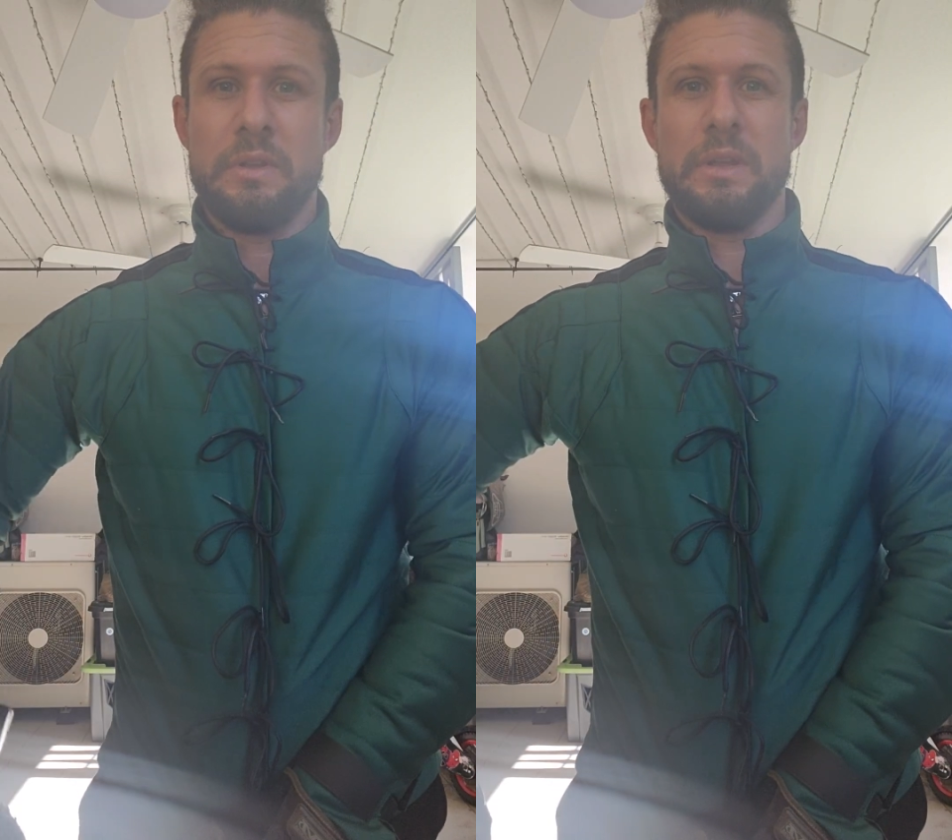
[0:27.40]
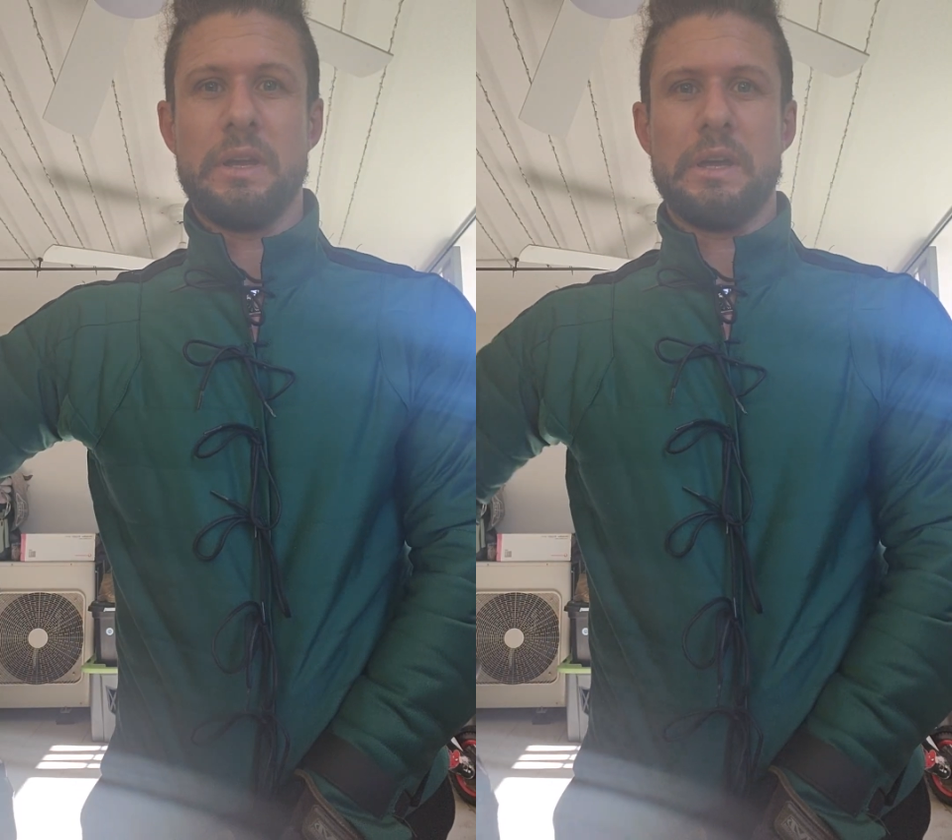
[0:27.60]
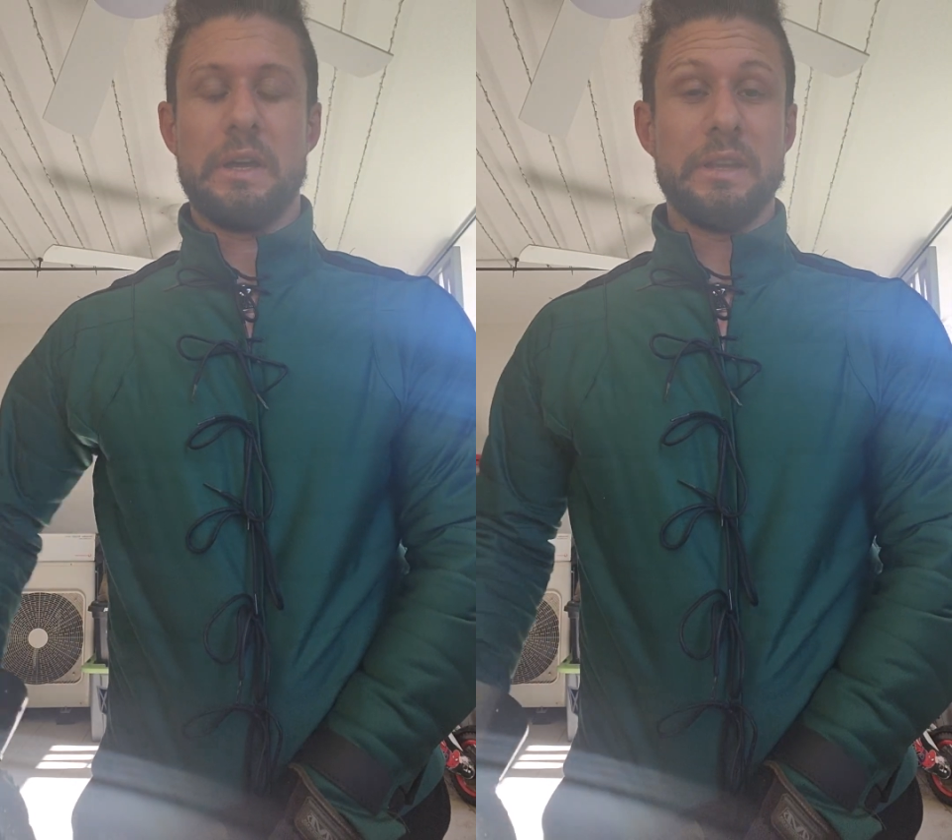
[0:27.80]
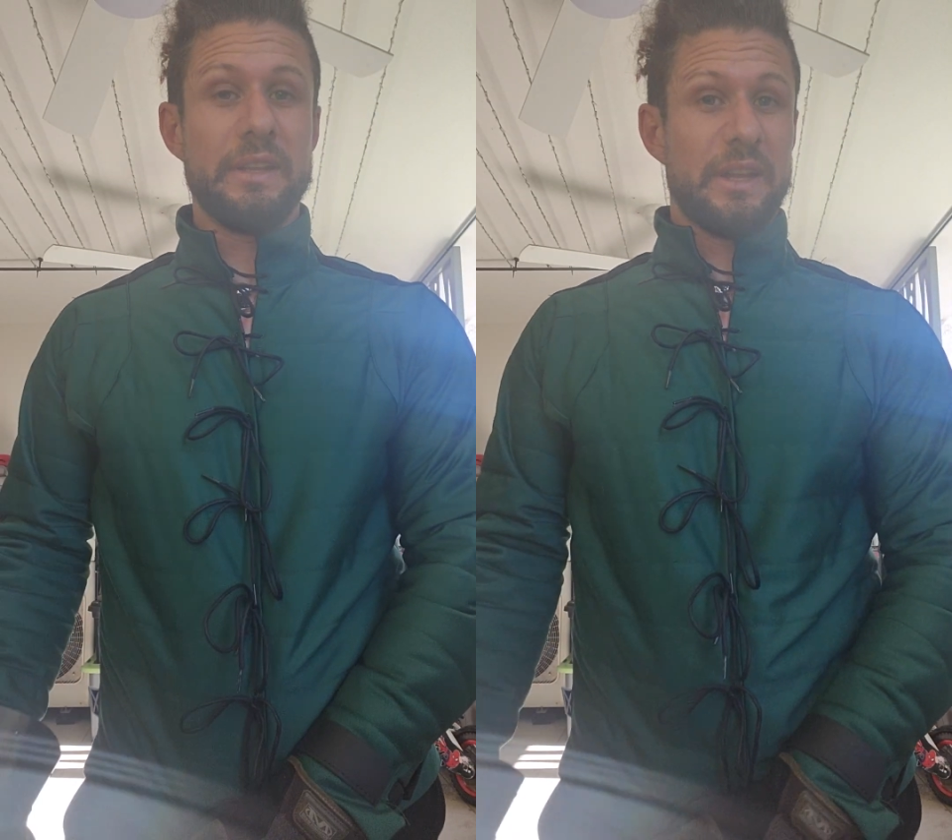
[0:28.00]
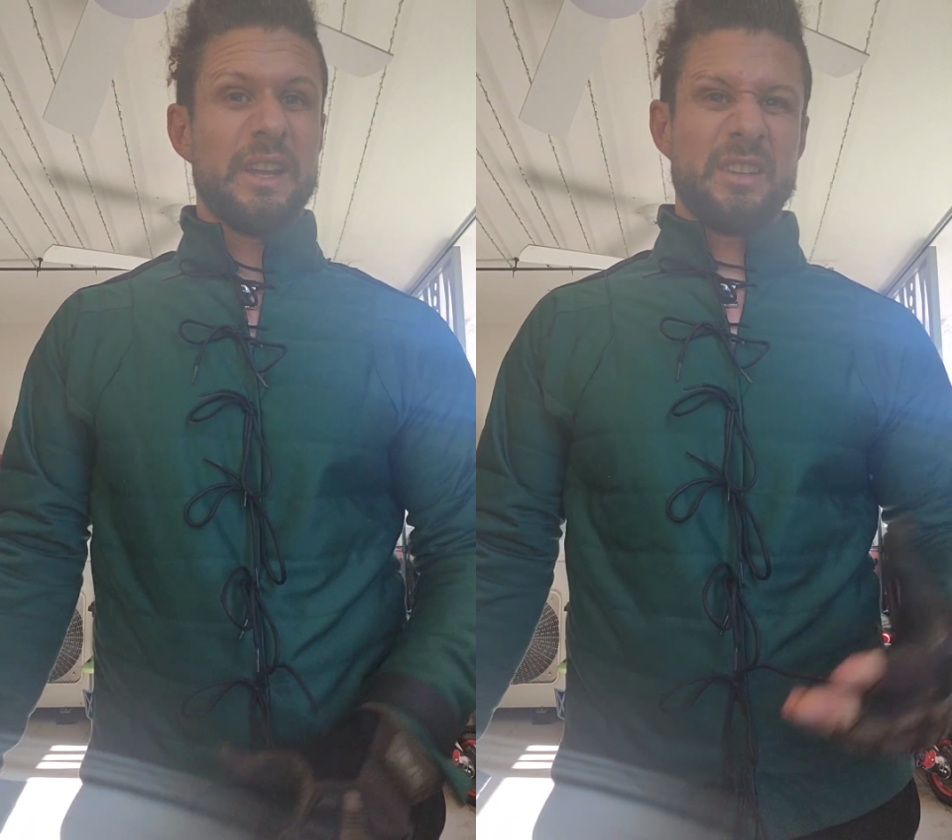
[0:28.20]
I think
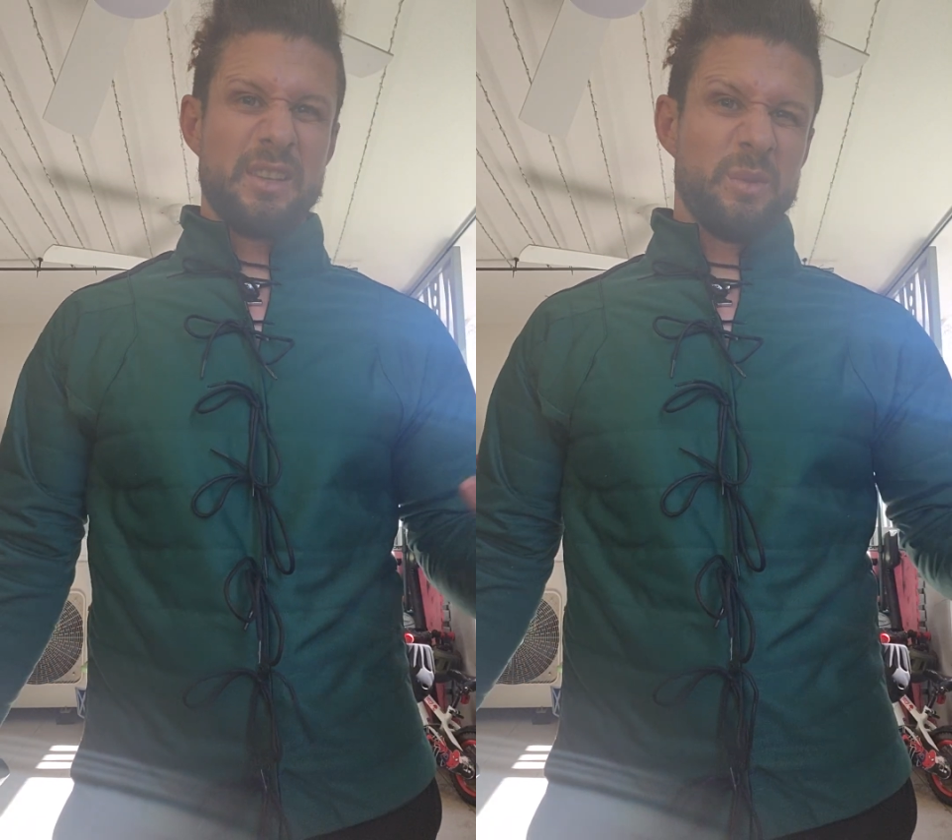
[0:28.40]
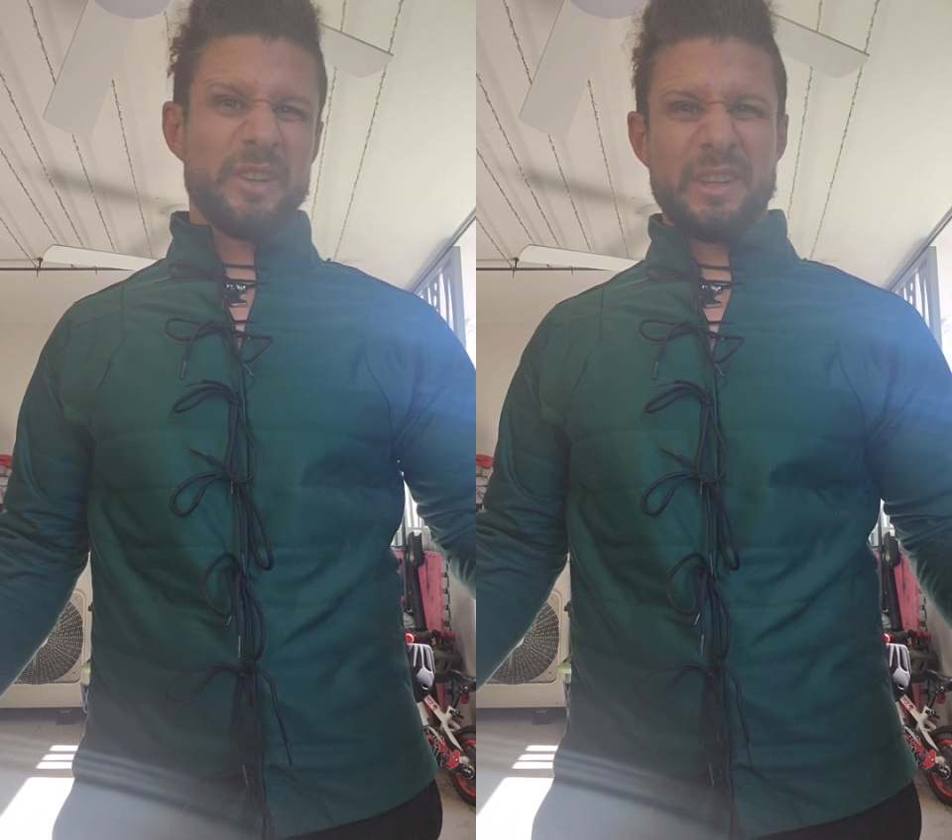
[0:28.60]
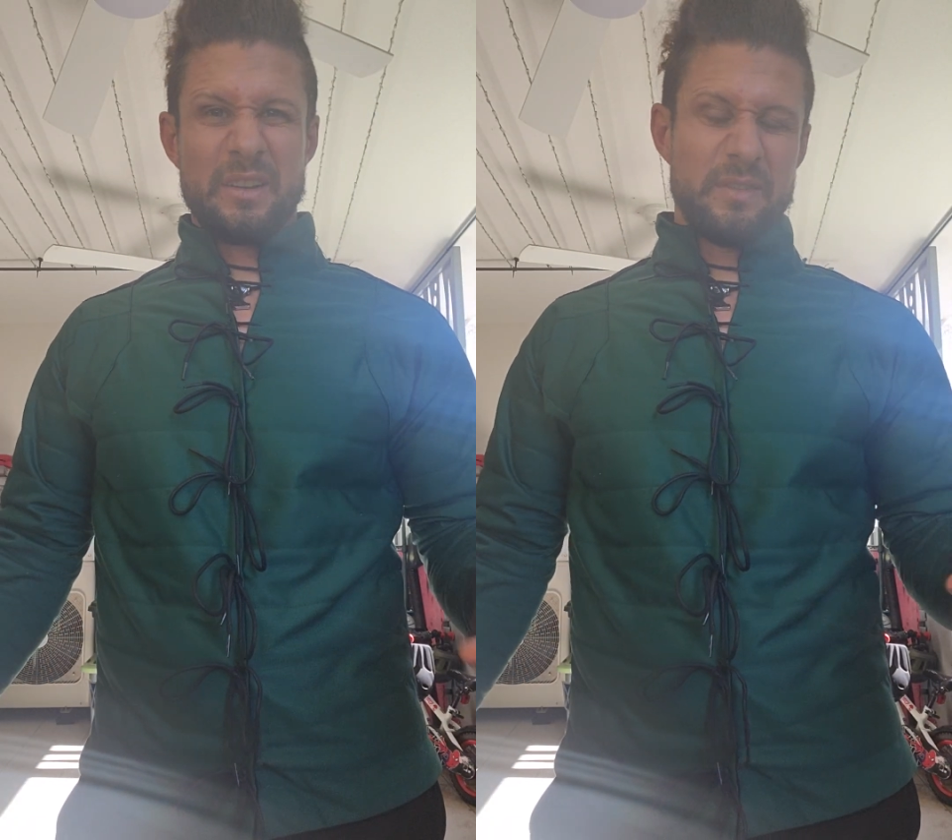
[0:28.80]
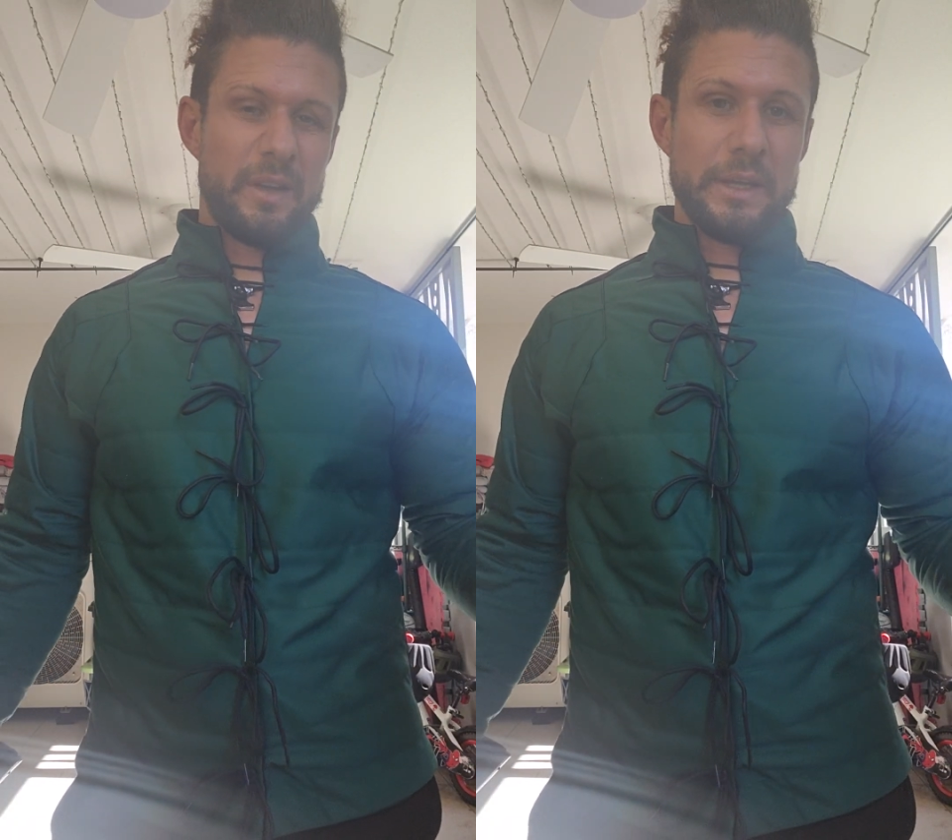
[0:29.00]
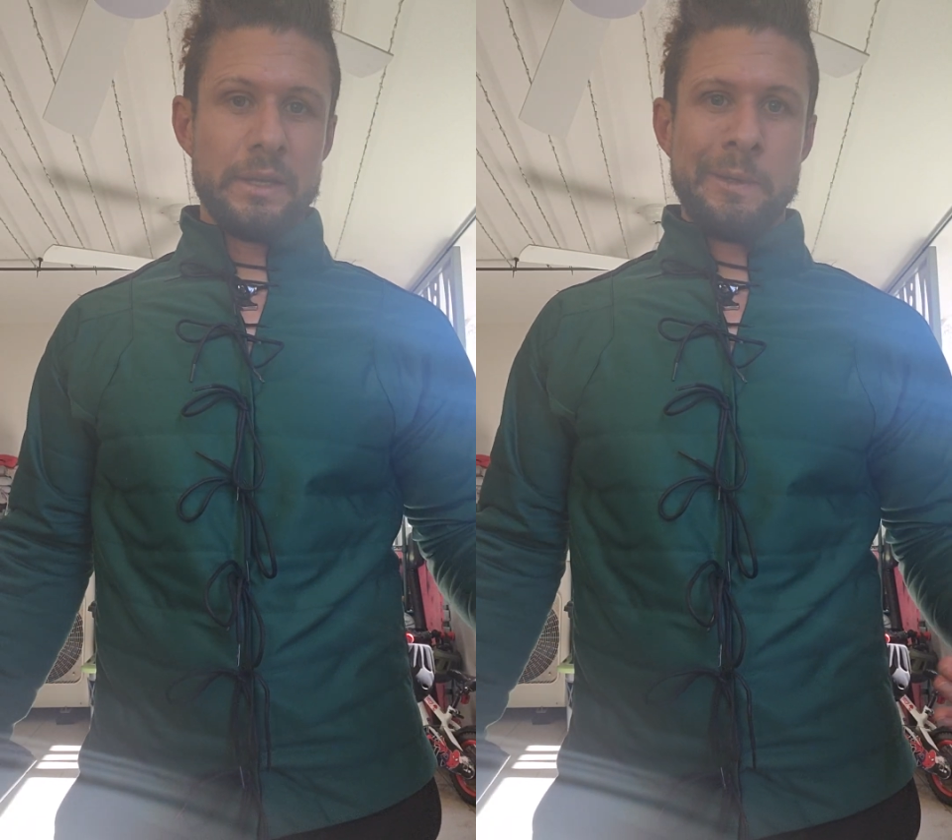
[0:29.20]
that actually works out
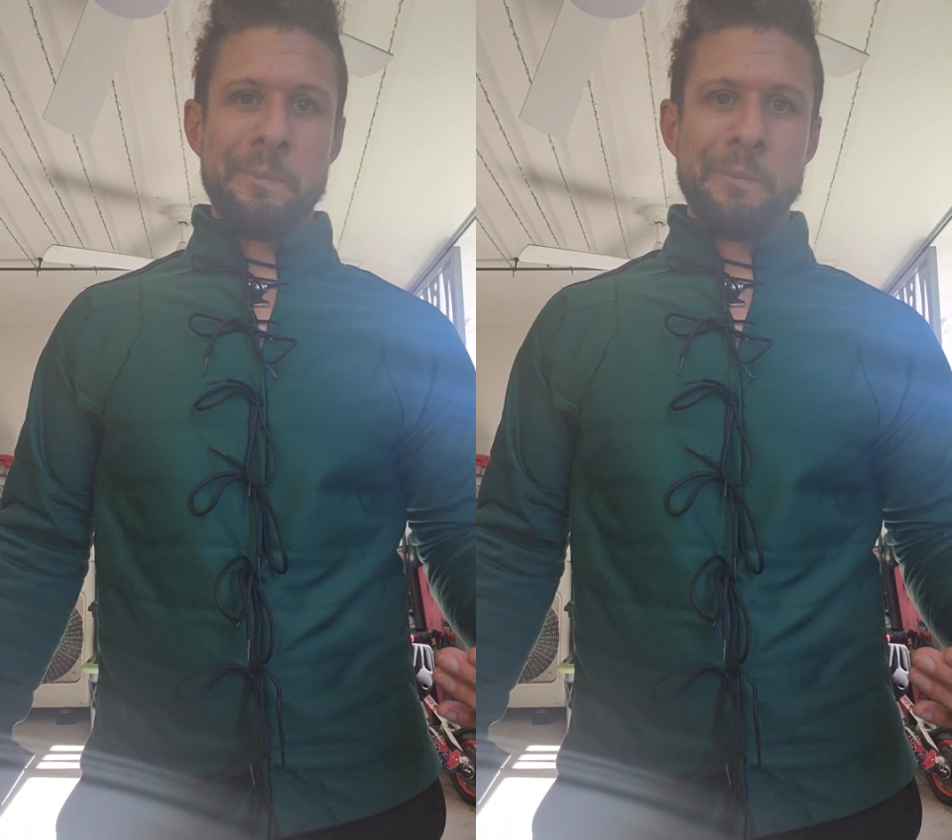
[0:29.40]
fine.